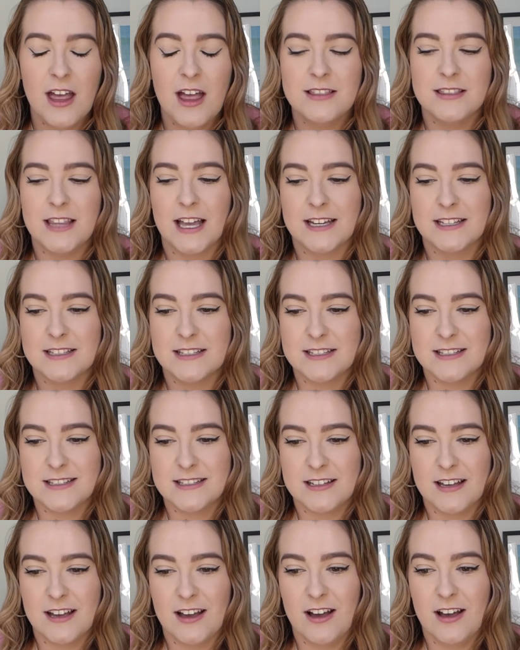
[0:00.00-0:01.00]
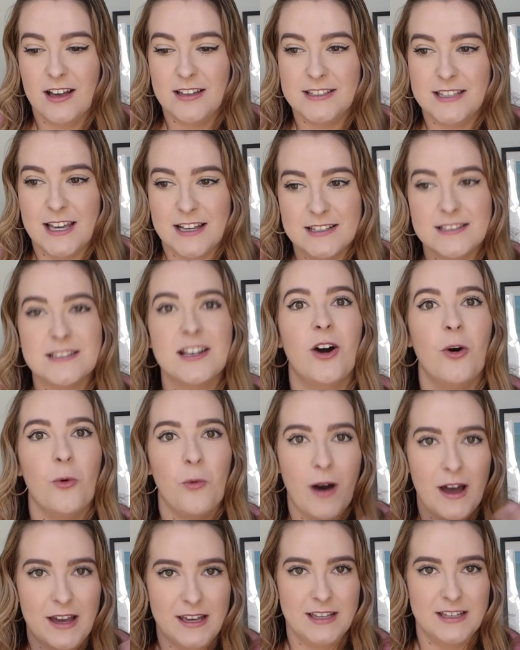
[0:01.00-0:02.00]
Like, it's, yes,
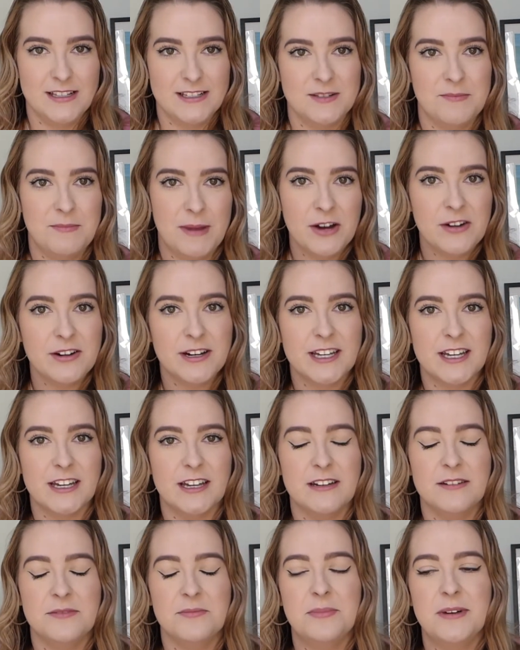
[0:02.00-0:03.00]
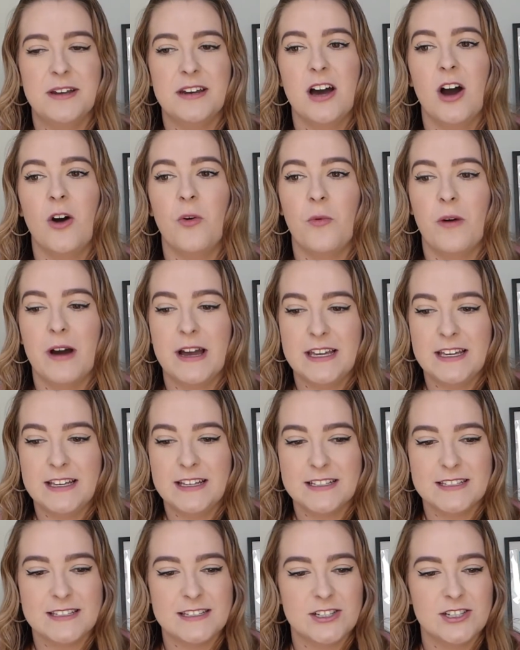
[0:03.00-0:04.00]
Hawaii is American, but Hawaii
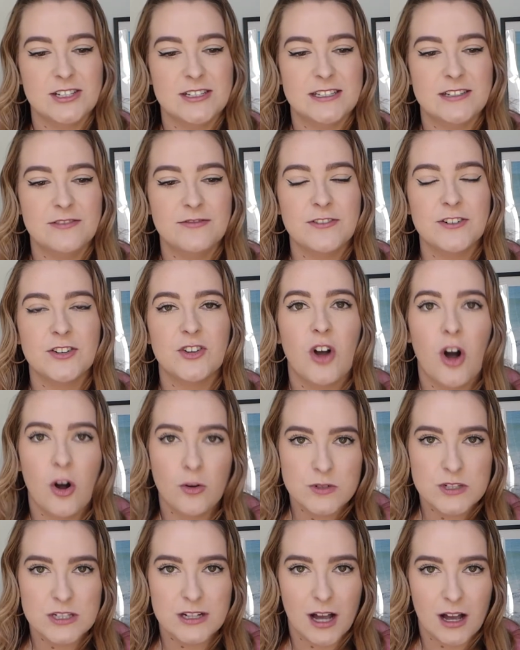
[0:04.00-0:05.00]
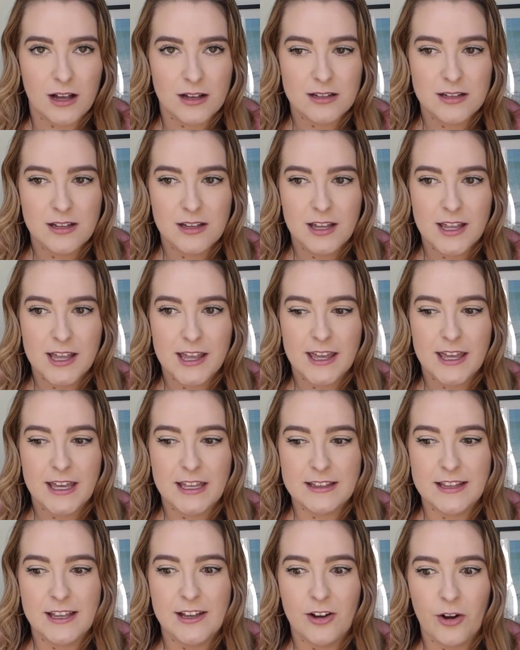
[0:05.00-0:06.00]
has such a different culture
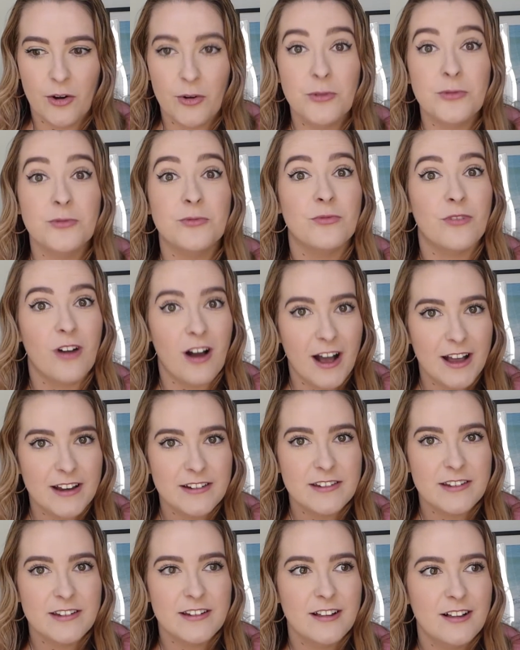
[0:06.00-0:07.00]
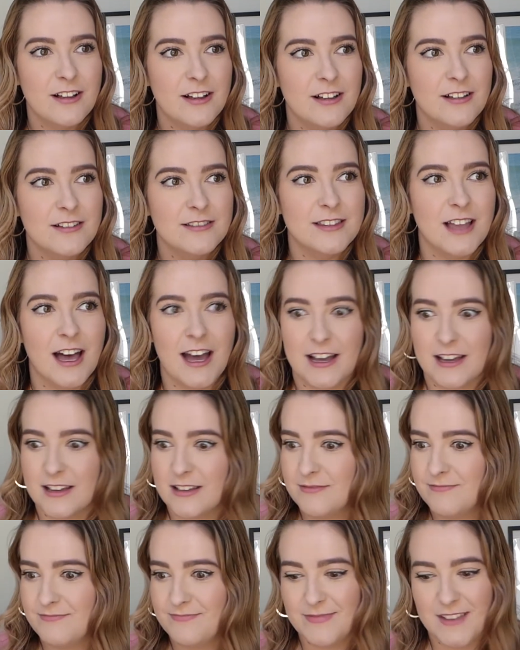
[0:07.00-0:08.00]
in their own right. Like,
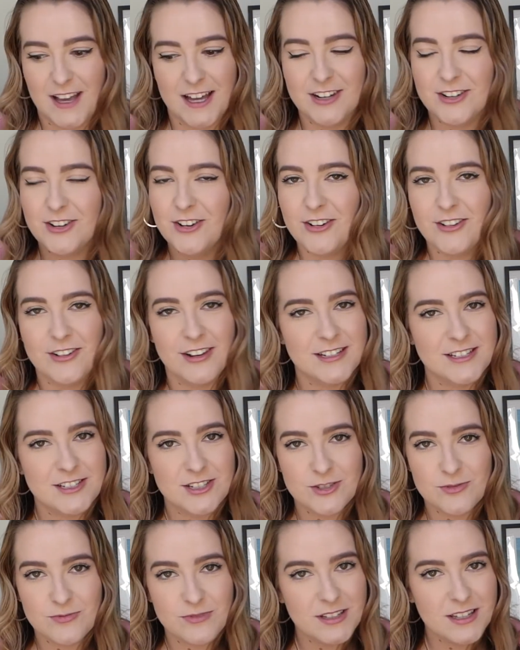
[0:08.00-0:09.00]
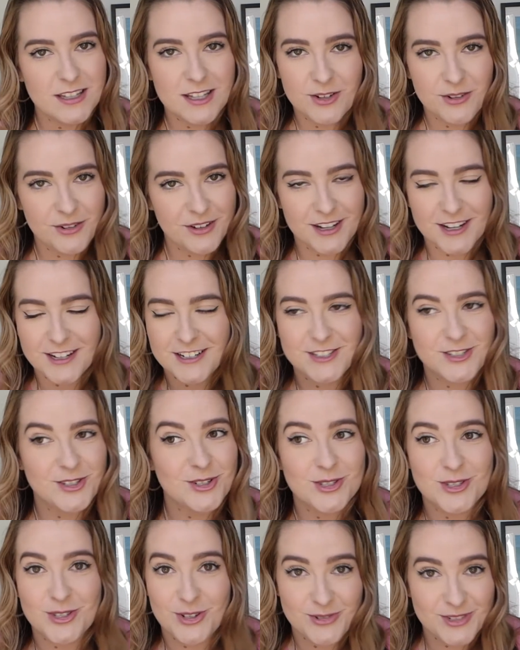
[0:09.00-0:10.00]
I don't know, it's just really good and it's
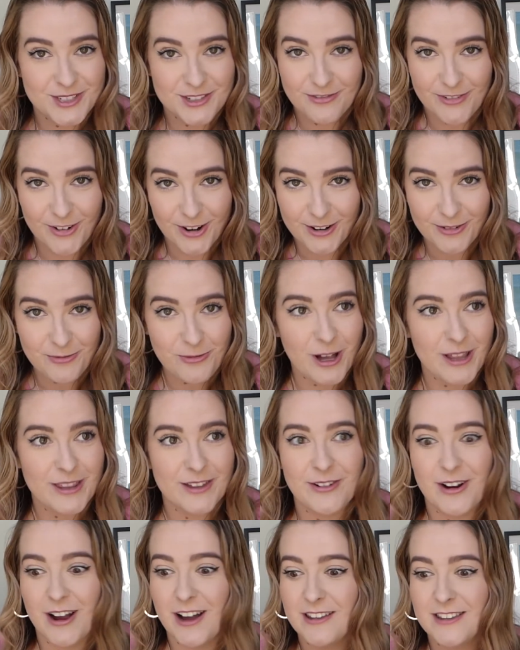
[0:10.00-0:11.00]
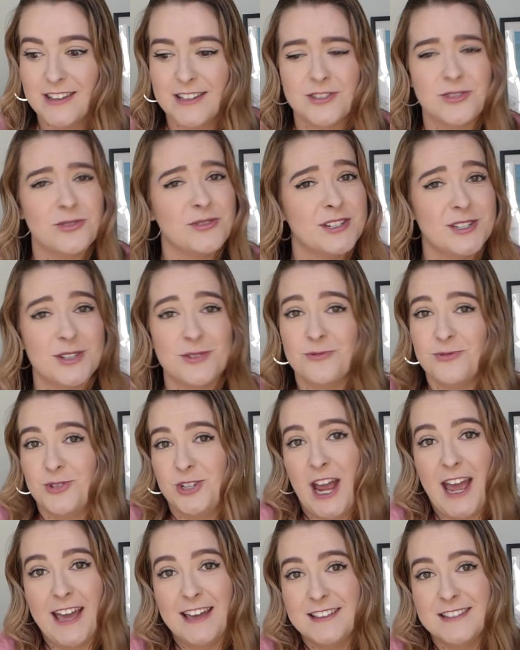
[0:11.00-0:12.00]
just so different. While there are the traditional
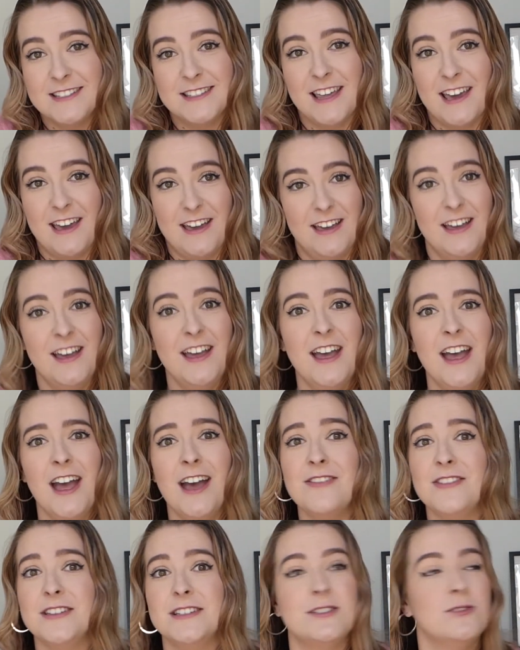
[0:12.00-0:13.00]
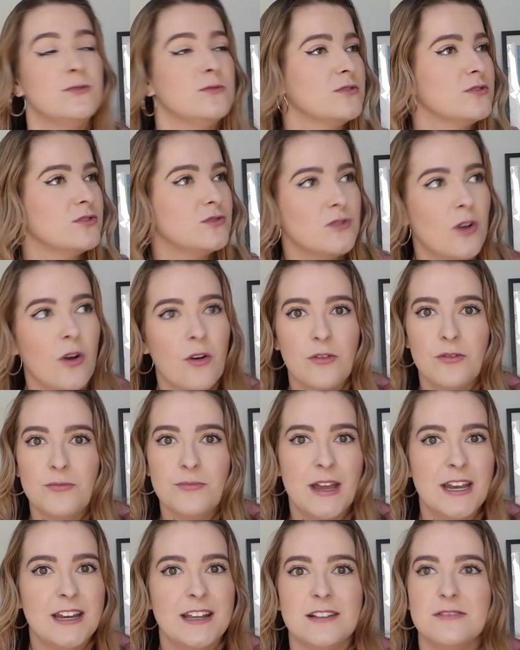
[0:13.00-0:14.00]
chains there, there's still so
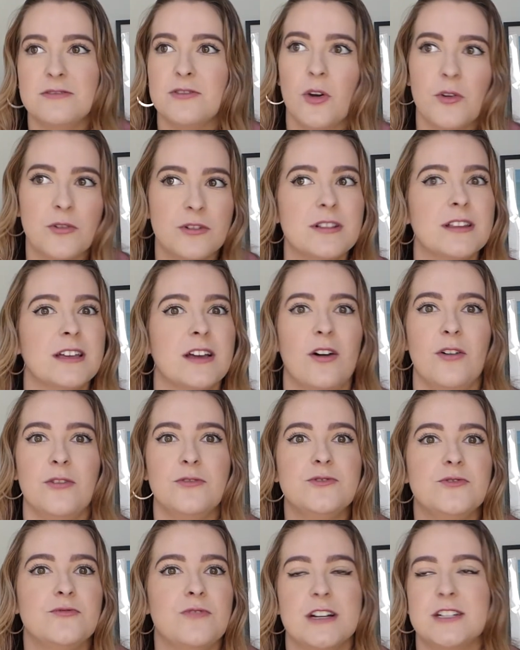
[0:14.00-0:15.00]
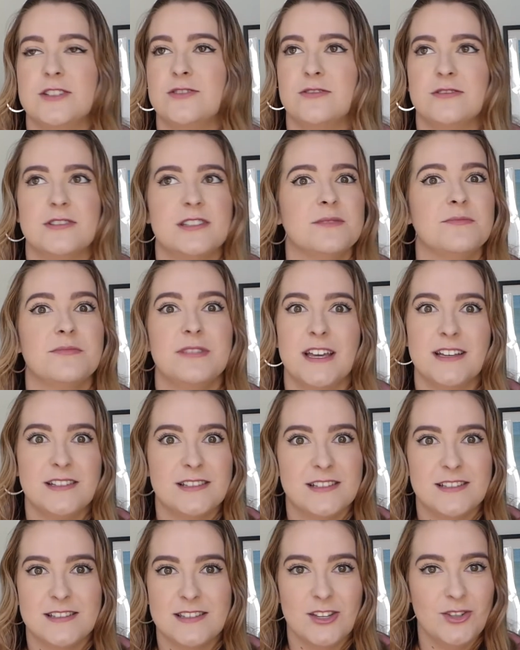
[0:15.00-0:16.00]
many locally owned restaurants and
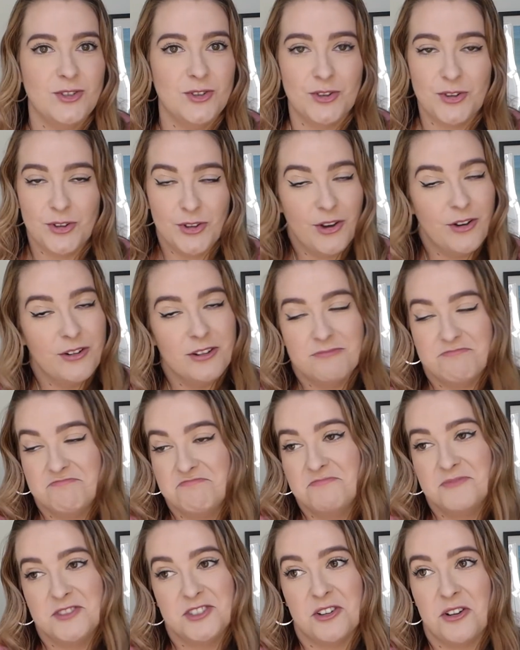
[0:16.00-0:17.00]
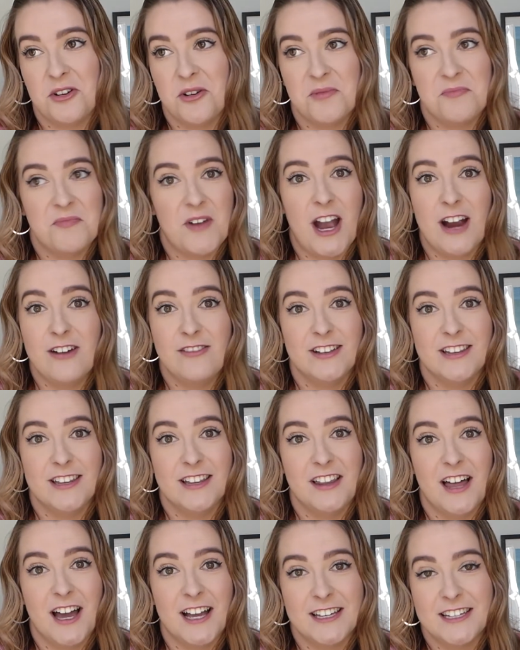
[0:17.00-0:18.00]
places that you can go. So I really
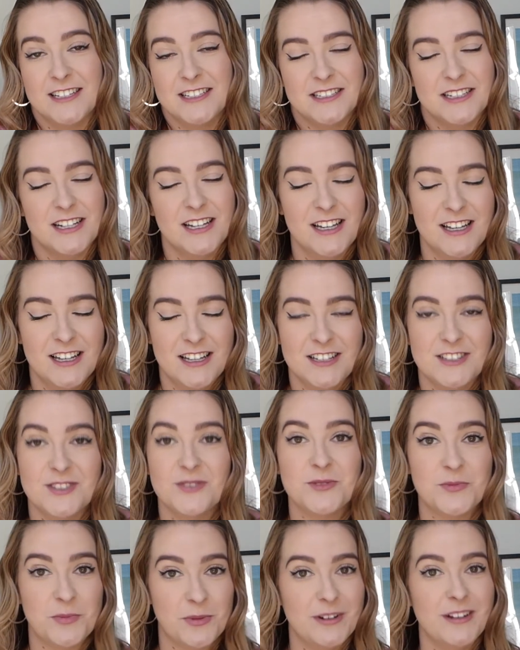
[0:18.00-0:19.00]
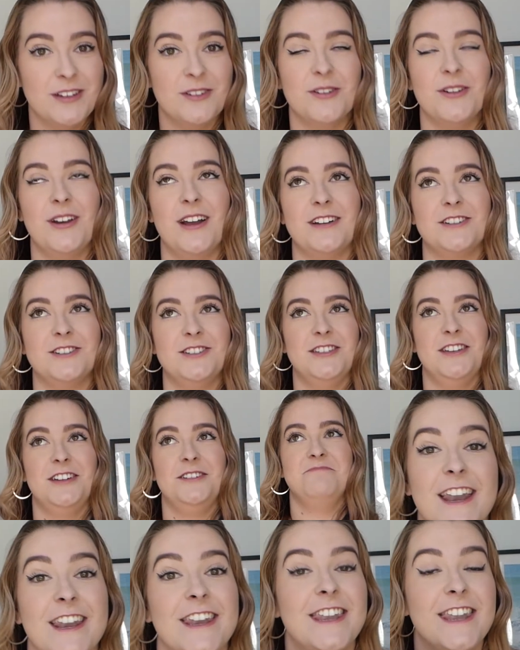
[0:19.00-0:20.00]
like it. So it was pretty good, actually.
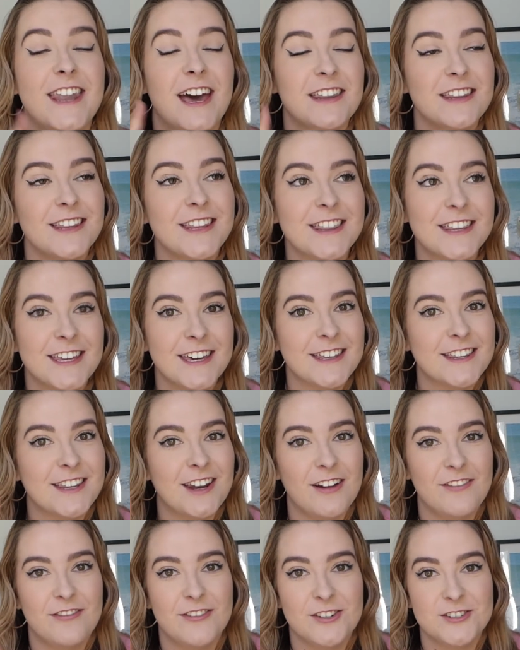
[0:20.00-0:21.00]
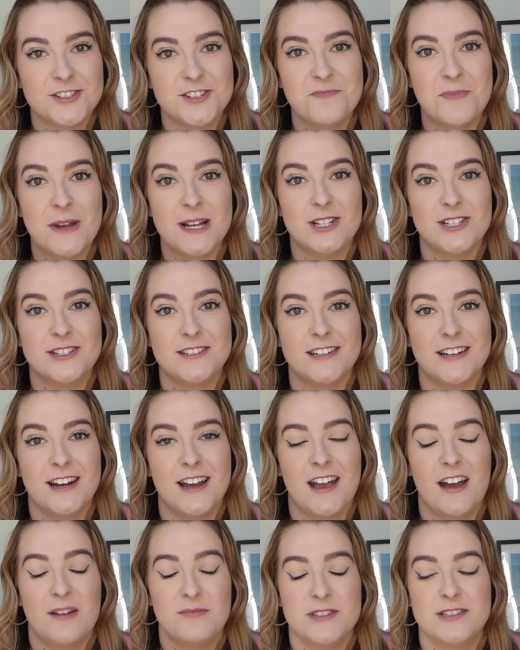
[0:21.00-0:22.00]
Another thing that I forgot to mention that I
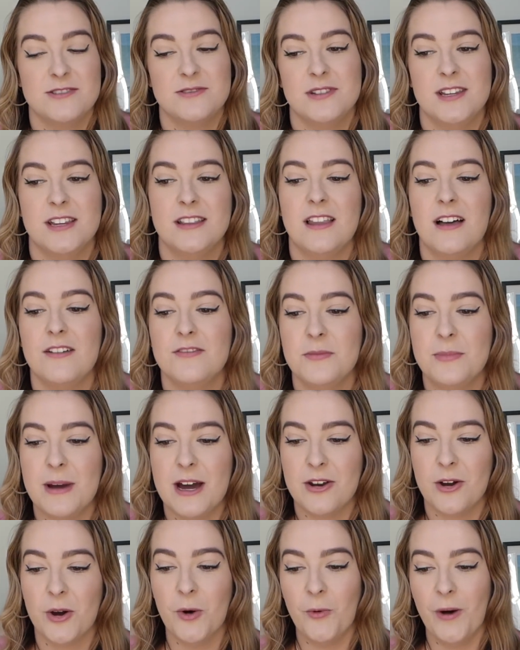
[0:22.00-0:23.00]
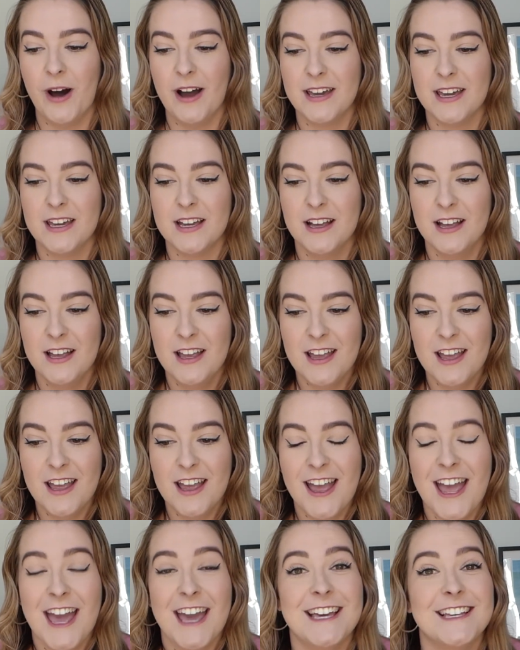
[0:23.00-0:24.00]
absolutely love about Hawaii
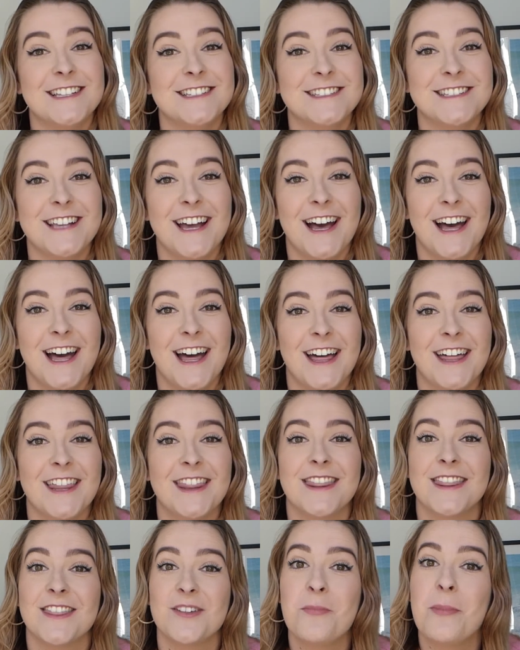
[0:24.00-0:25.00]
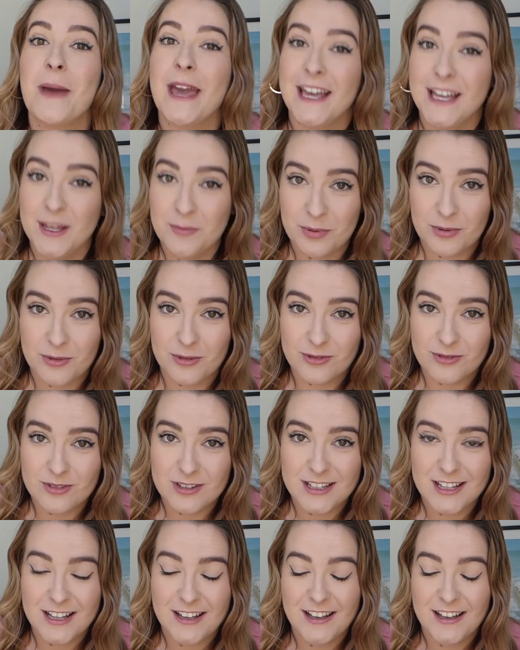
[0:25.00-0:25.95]
is the people.